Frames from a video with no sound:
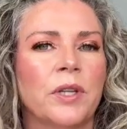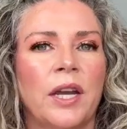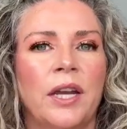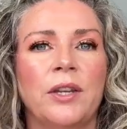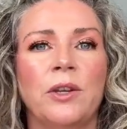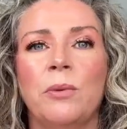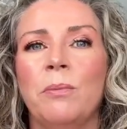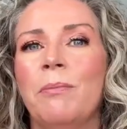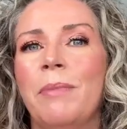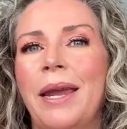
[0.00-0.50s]

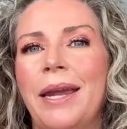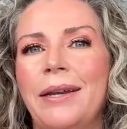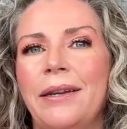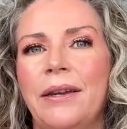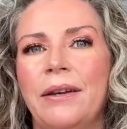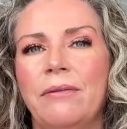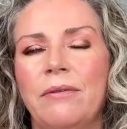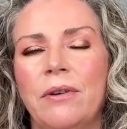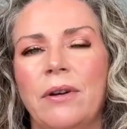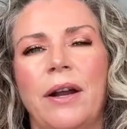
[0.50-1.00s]
and you may
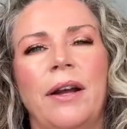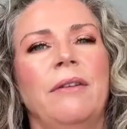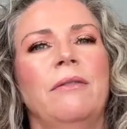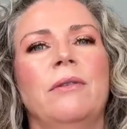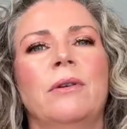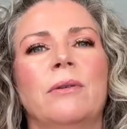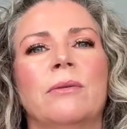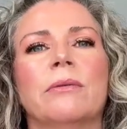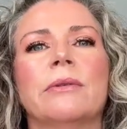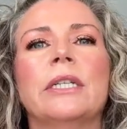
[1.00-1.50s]
never
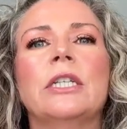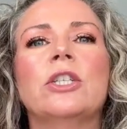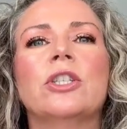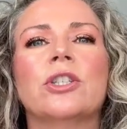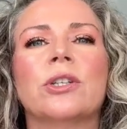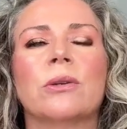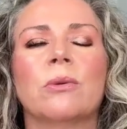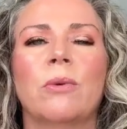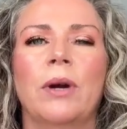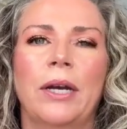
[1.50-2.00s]
ever reach
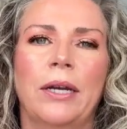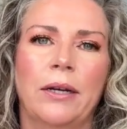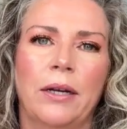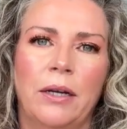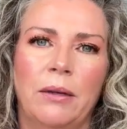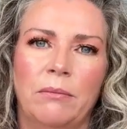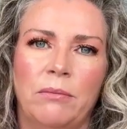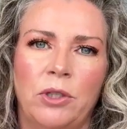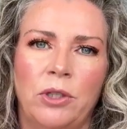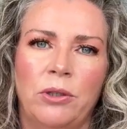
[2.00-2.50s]
your way
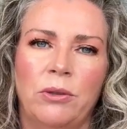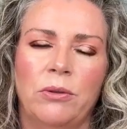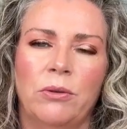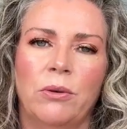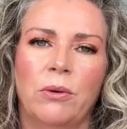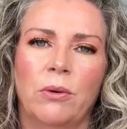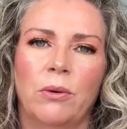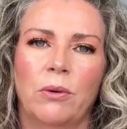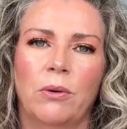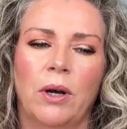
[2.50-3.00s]
up
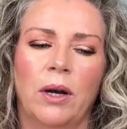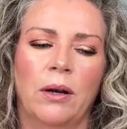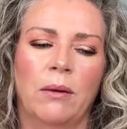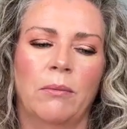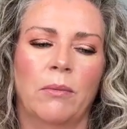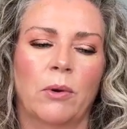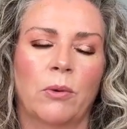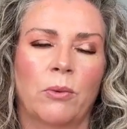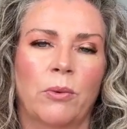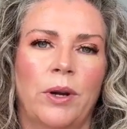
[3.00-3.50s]
to
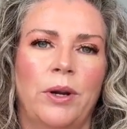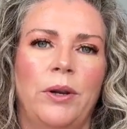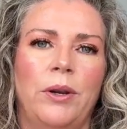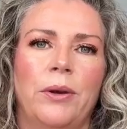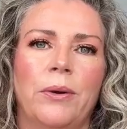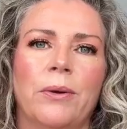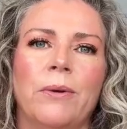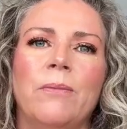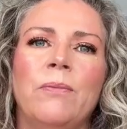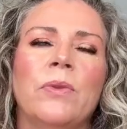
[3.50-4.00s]
um,
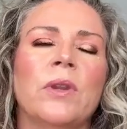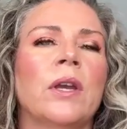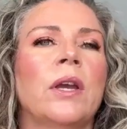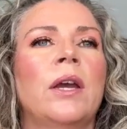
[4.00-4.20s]
renew